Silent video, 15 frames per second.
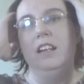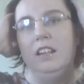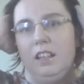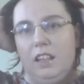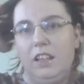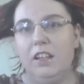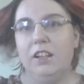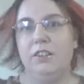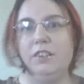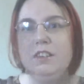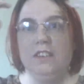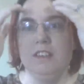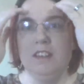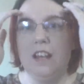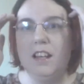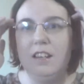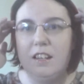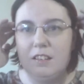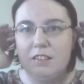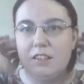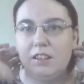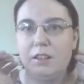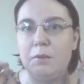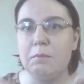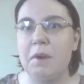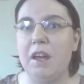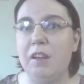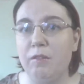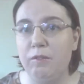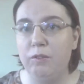you know, this is not necessarily
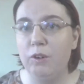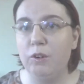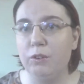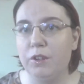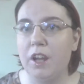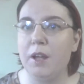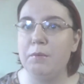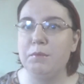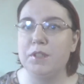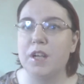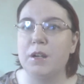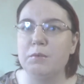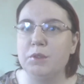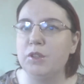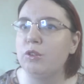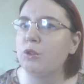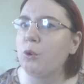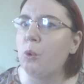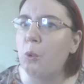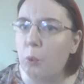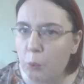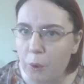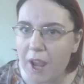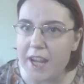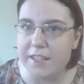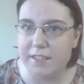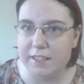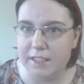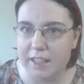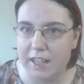my full-time job just
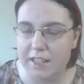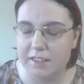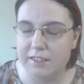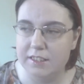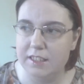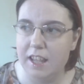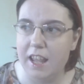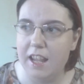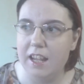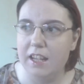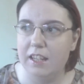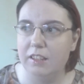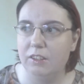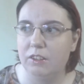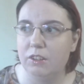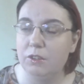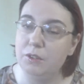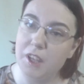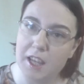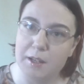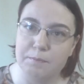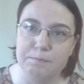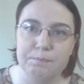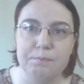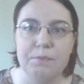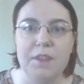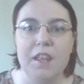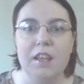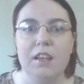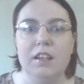quite yet. And so, yeah,
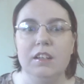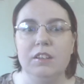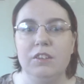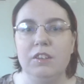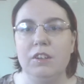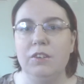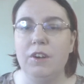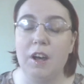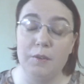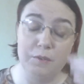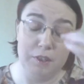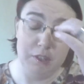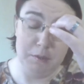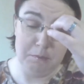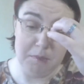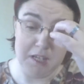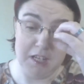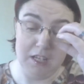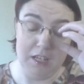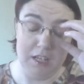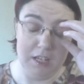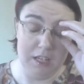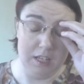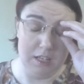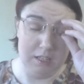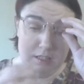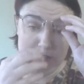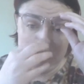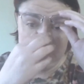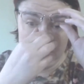so I'm gonna be,
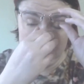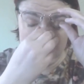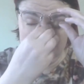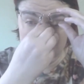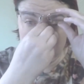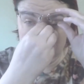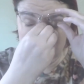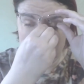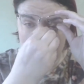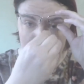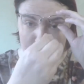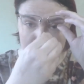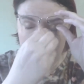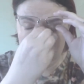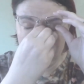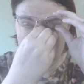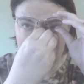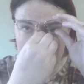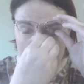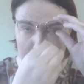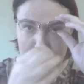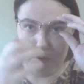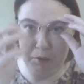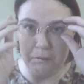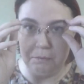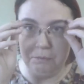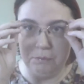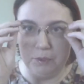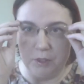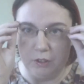so yeah, so sometimes my
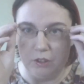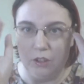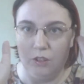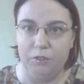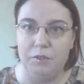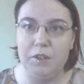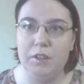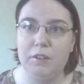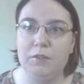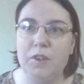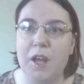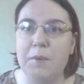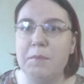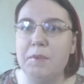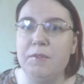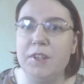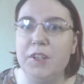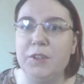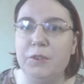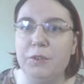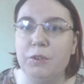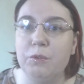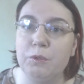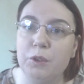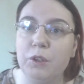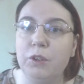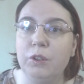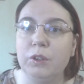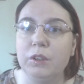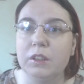videos
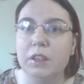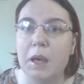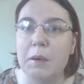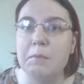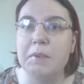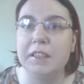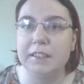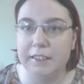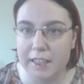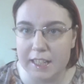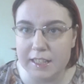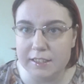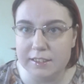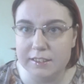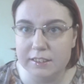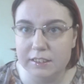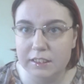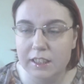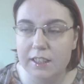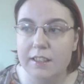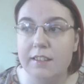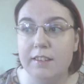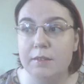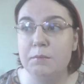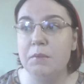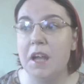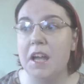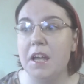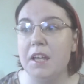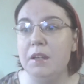will come late.
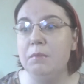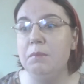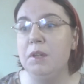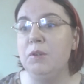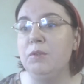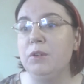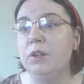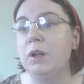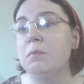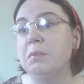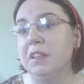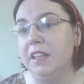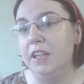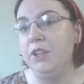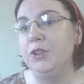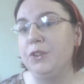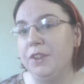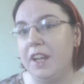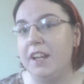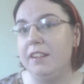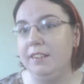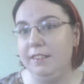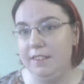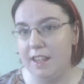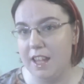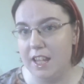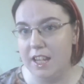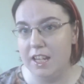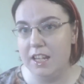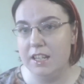Sometimes they will come later that
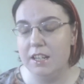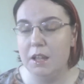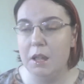day